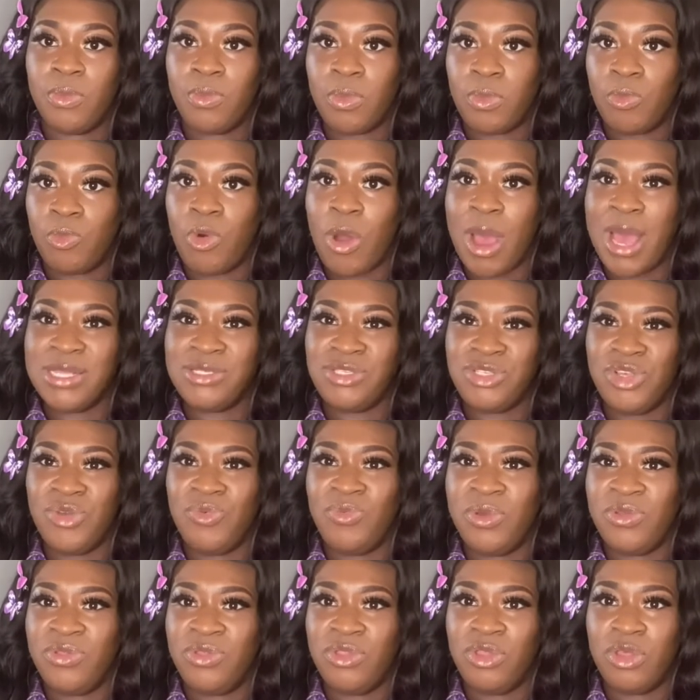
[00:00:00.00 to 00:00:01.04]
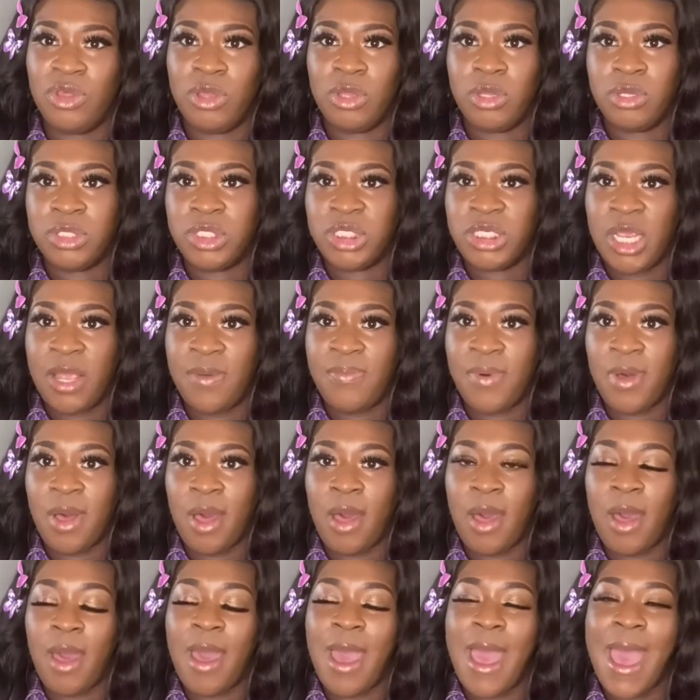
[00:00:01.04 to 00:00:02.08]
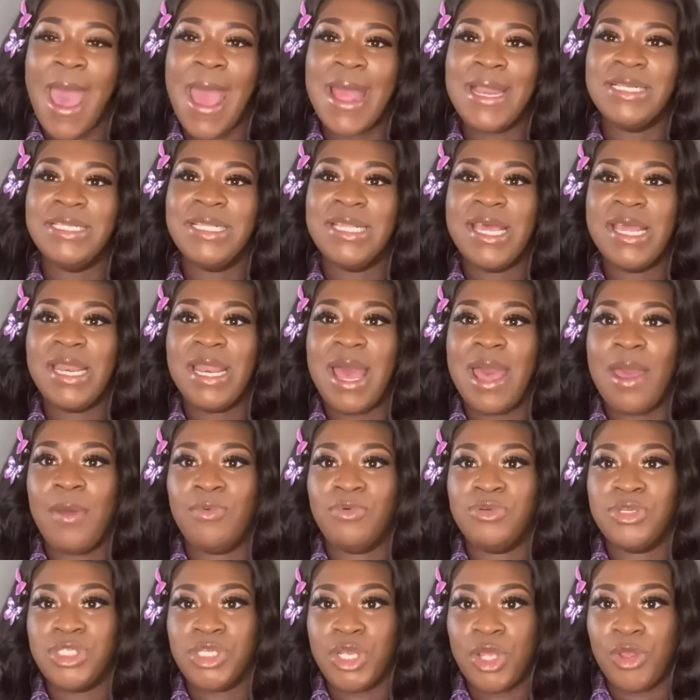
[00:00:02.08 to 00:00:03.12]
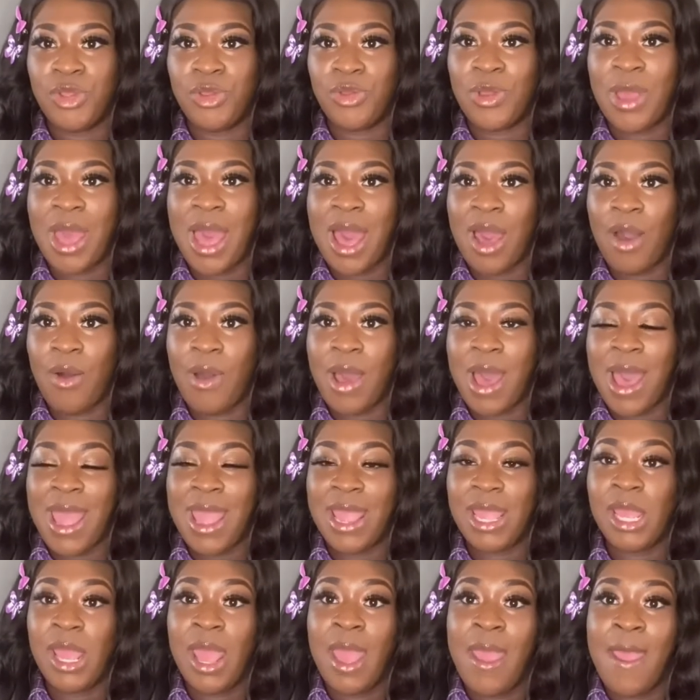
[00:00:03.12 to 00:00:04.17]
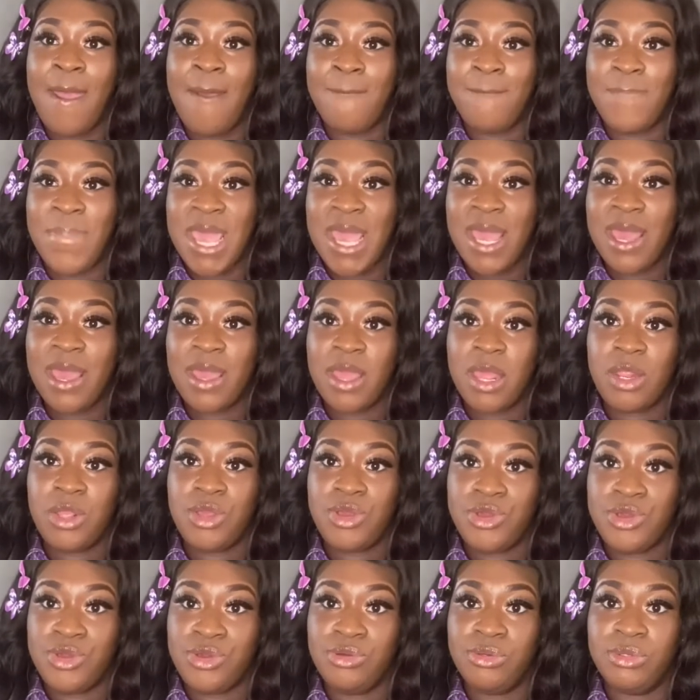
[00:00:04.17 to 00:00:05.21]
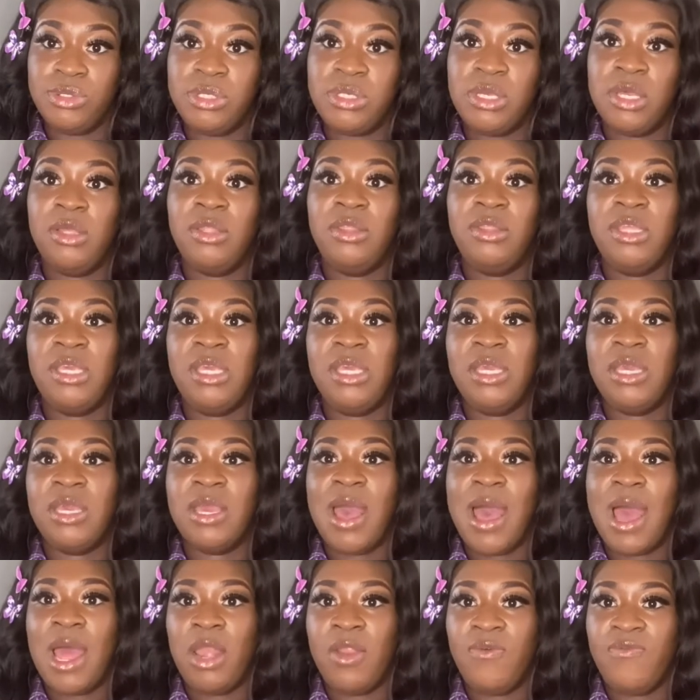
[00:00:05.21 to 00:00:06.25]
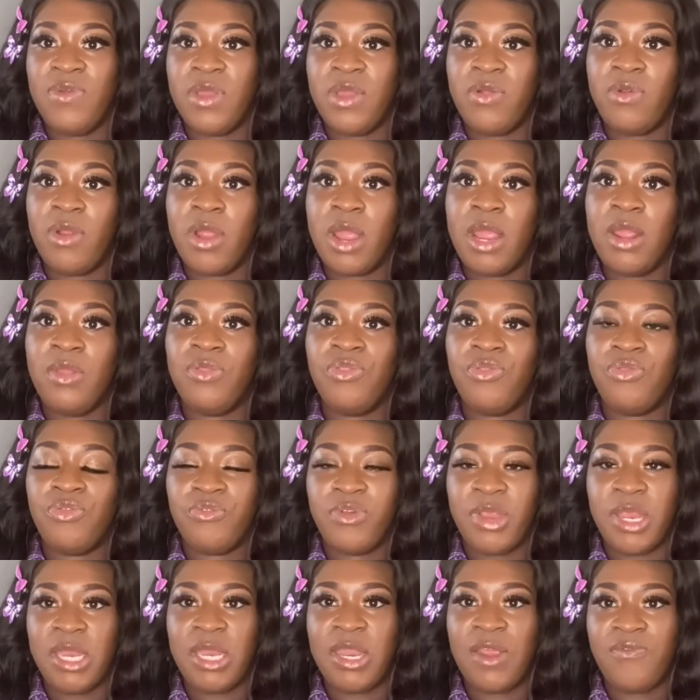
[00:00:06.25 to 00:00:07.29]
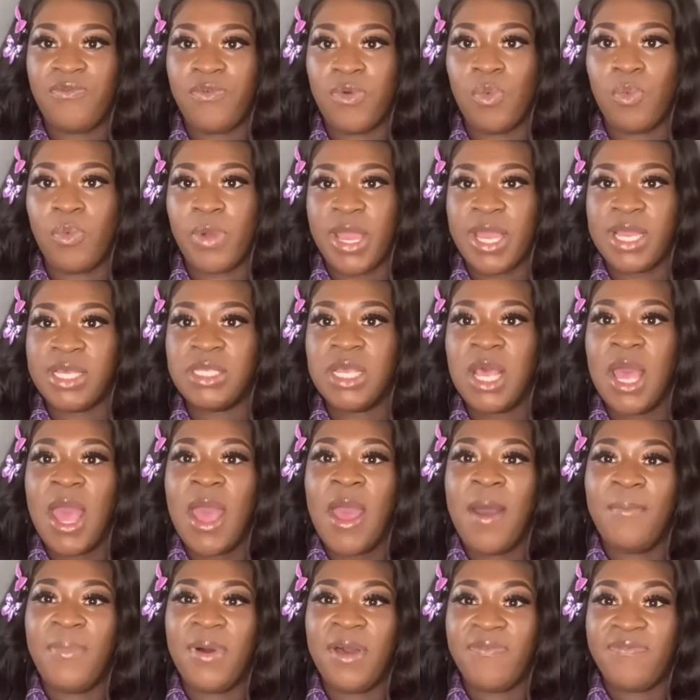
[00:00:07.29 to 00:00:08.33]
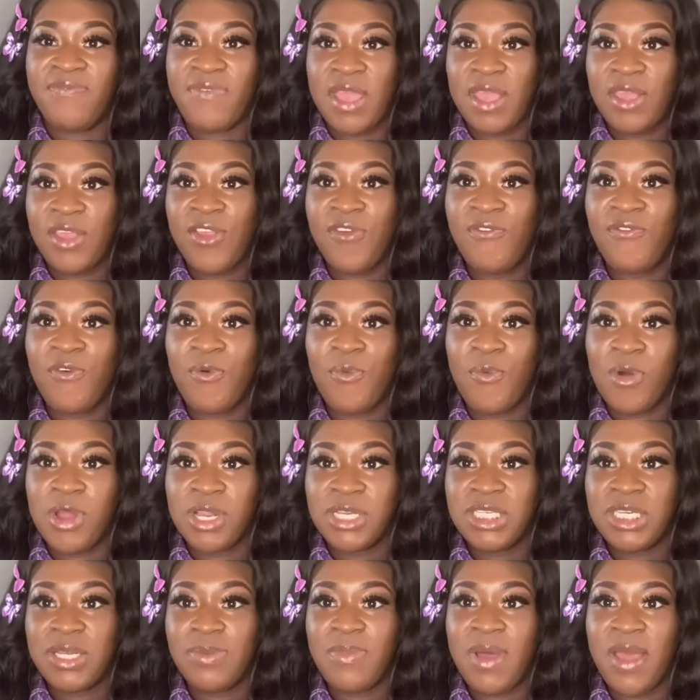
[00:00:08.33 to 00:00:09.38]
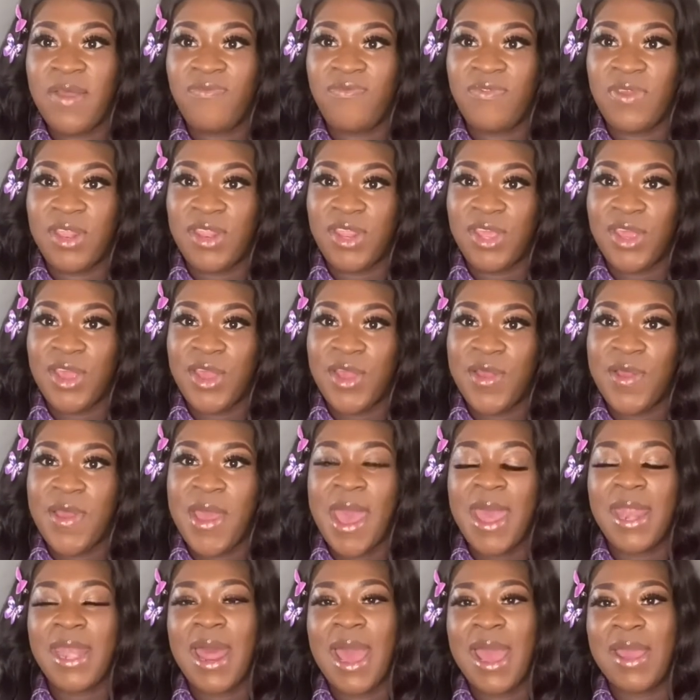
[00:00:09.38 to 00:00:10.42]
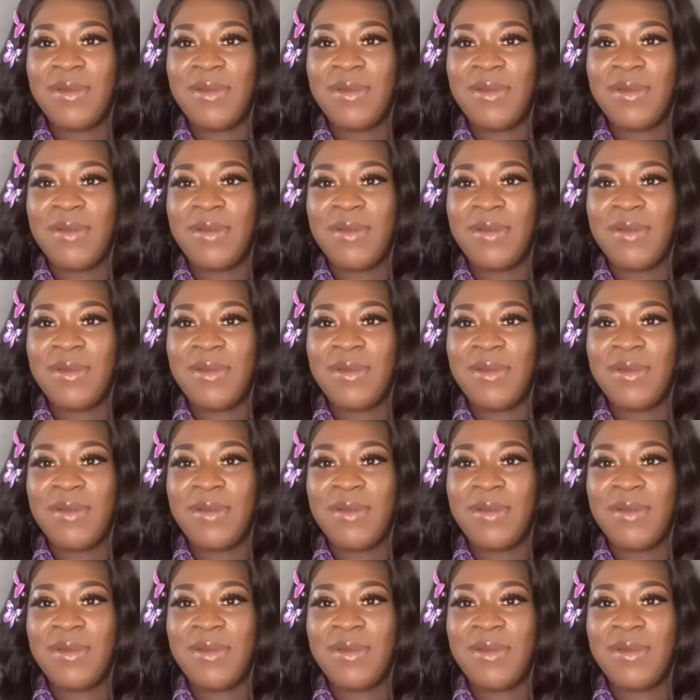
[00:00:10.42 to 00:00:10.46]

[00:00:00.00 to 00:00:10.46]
what I do with the shea butter, and then I will show you how I make and use the aloe vera in 3 different ways. But thank you for watching my video and I